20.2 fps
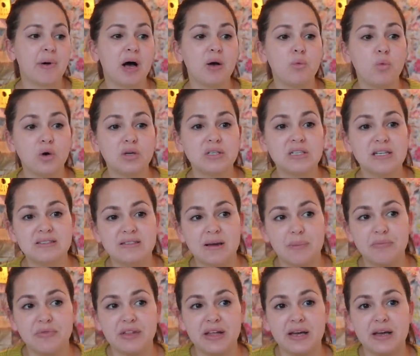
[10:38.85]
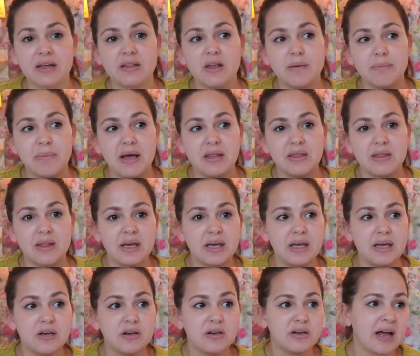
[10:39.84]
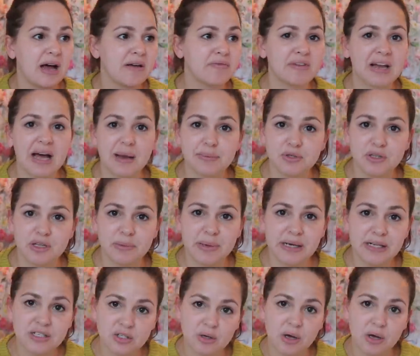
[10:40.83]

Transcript: but I wanted something that meant that he could have naps on the beach.